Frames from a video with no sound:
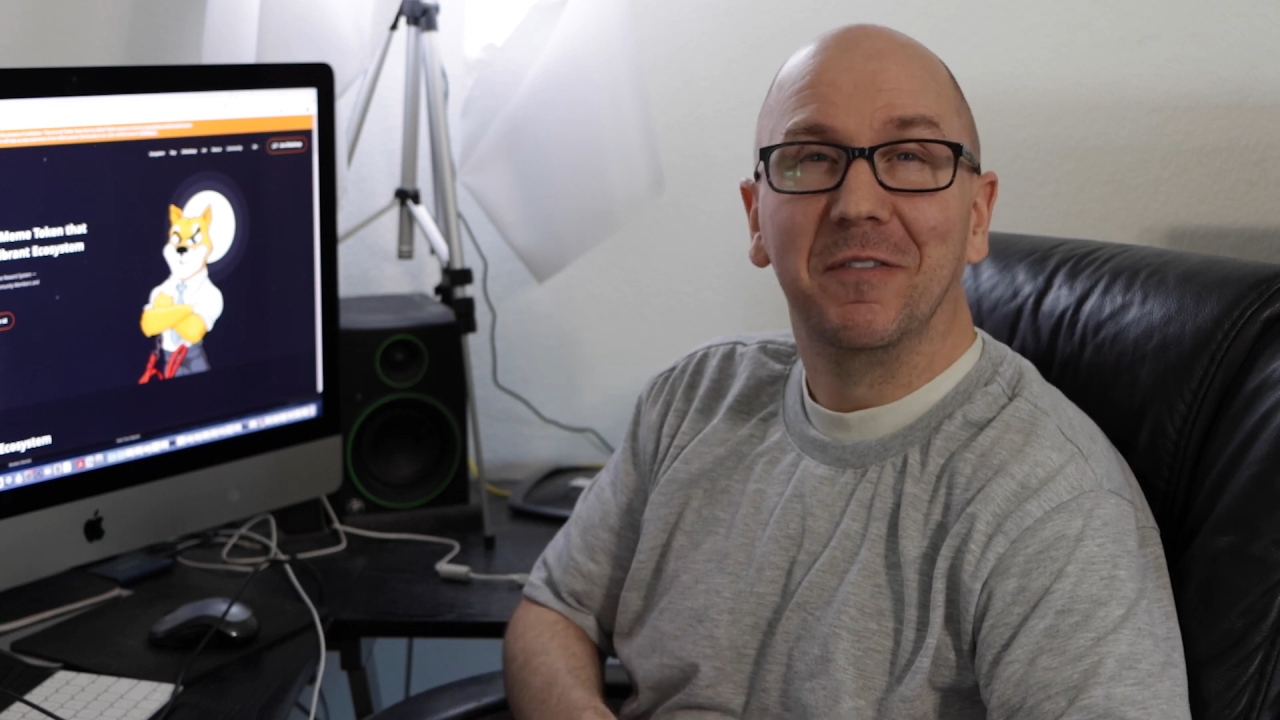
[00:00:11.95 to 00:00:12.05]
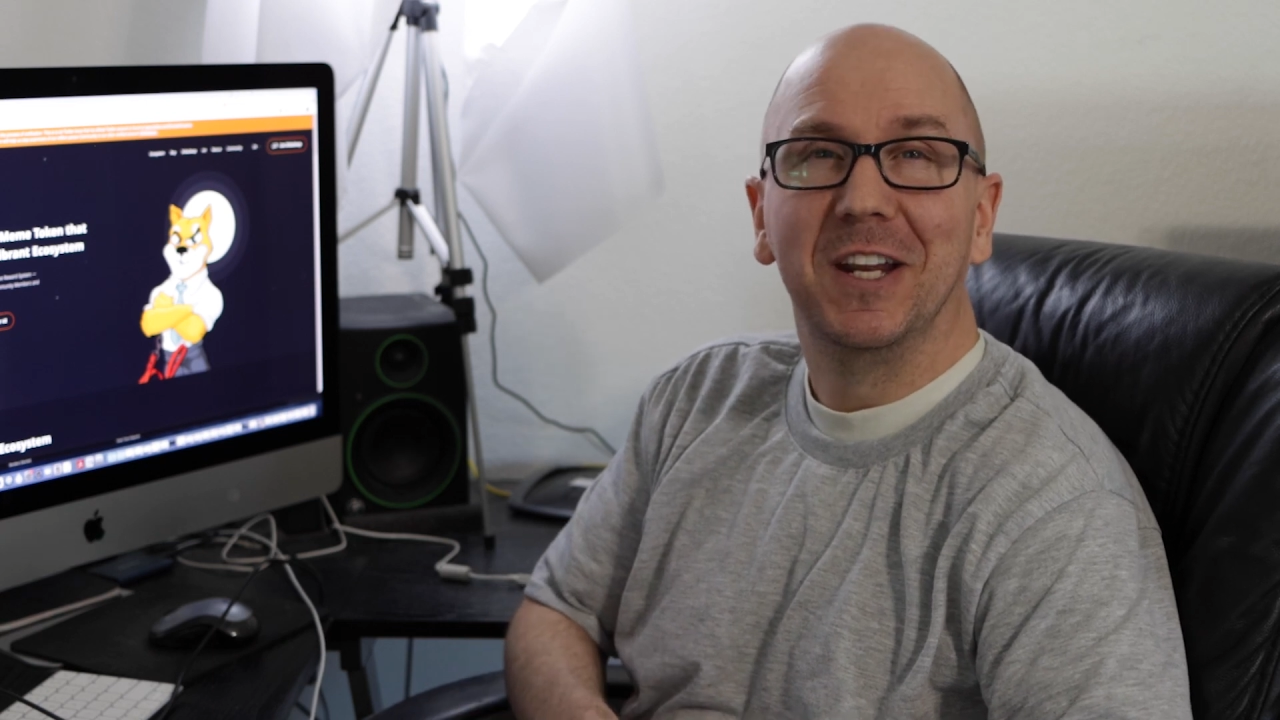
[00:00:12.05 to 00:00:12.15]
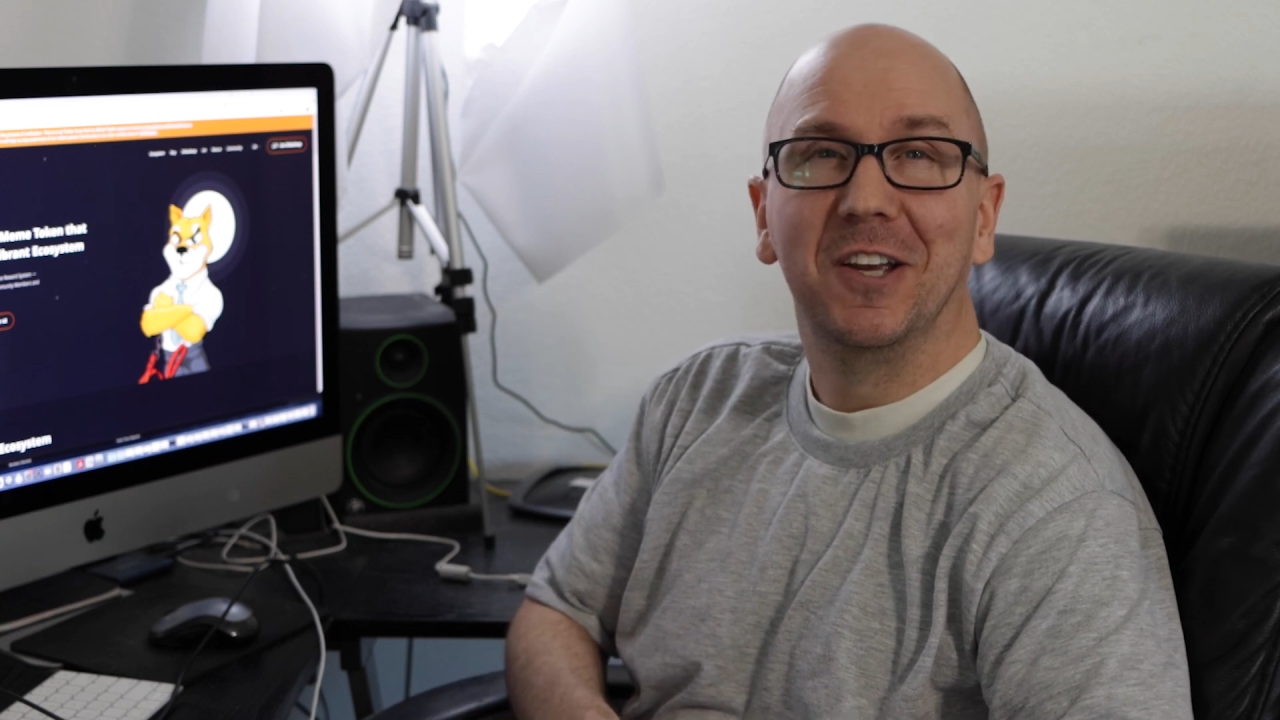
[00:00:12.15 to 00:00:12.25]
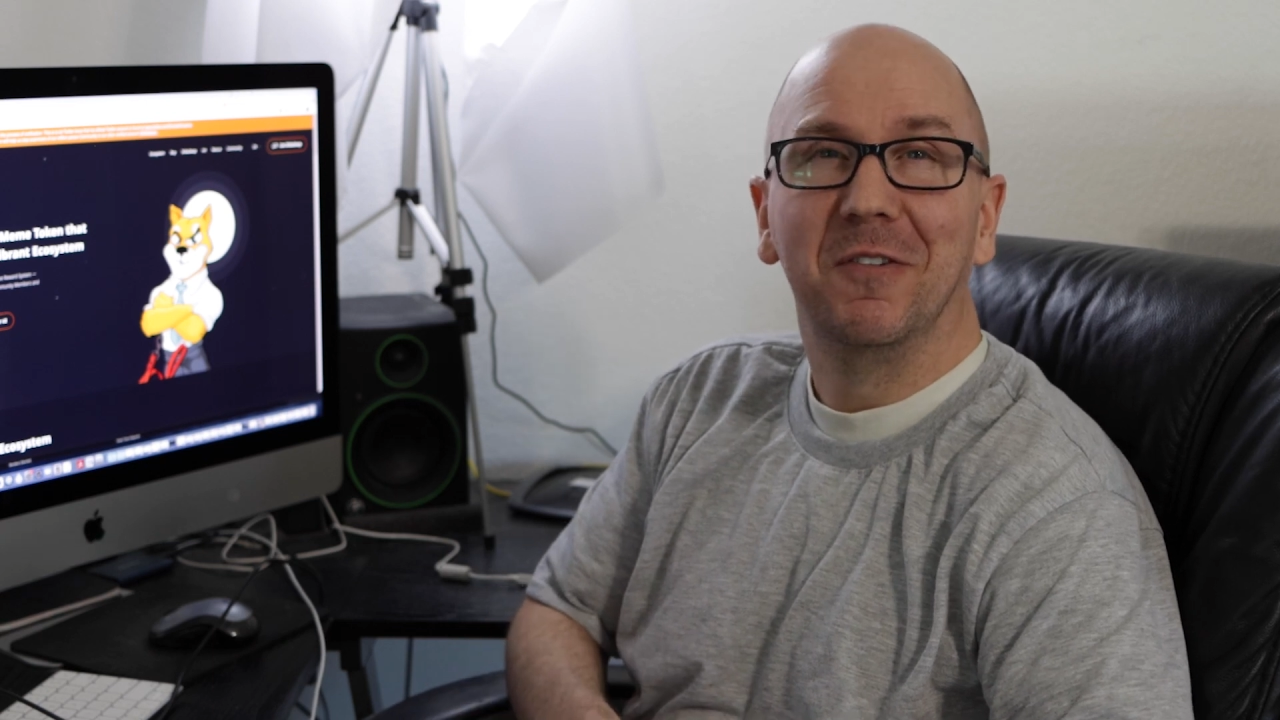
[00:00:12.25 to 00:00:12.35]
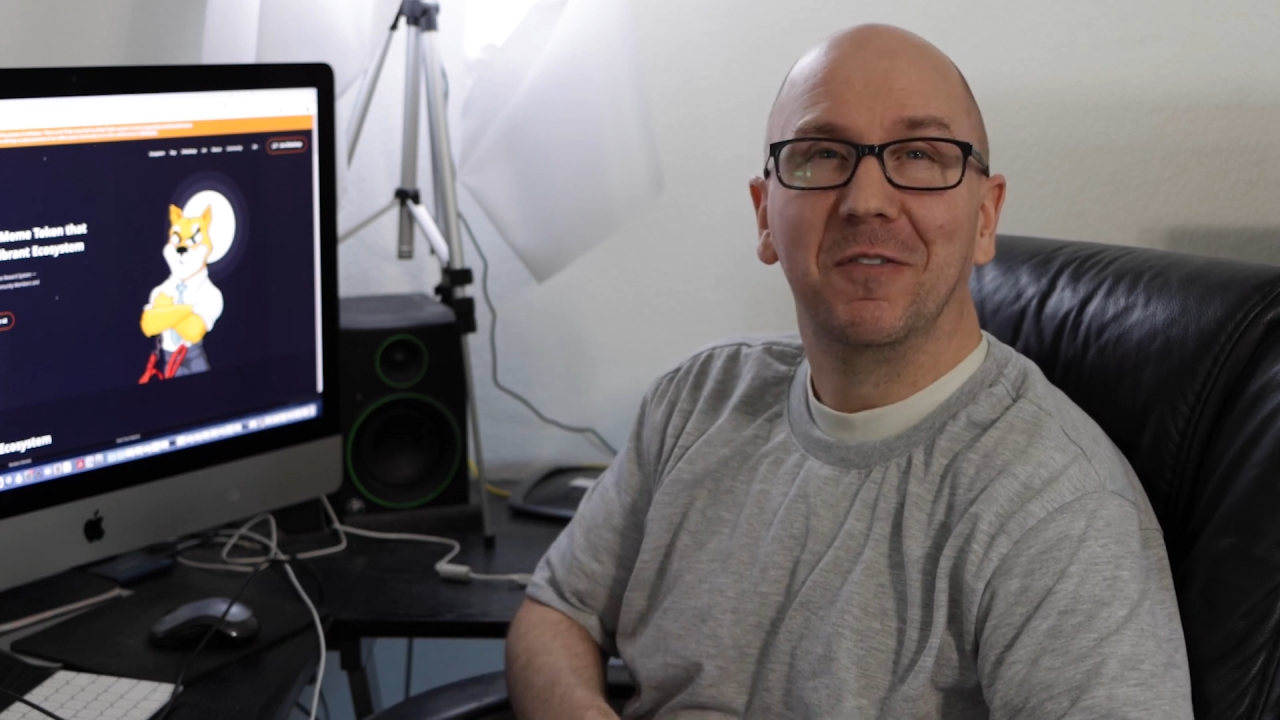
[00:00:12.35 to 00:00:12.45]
video